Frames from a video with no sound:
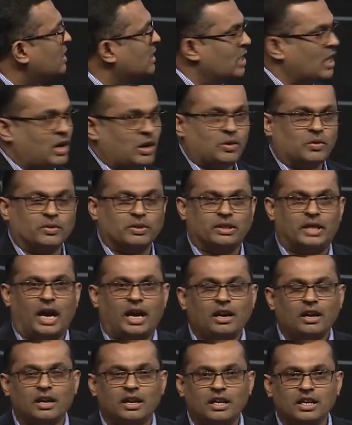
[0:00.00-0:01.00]
Now,
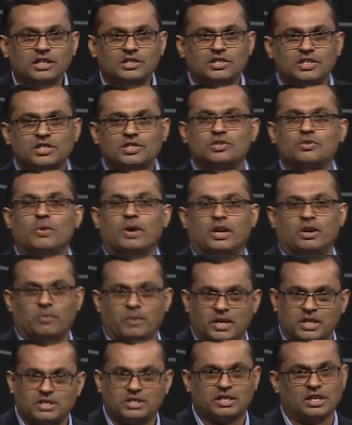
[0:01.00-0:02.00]
that leads us to a
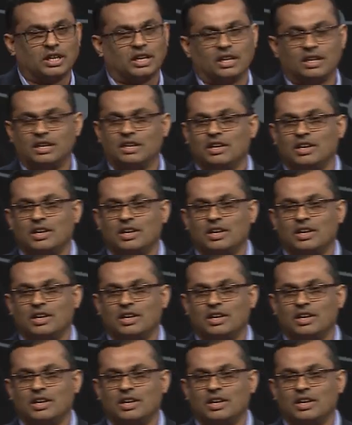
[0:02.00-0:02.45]
question.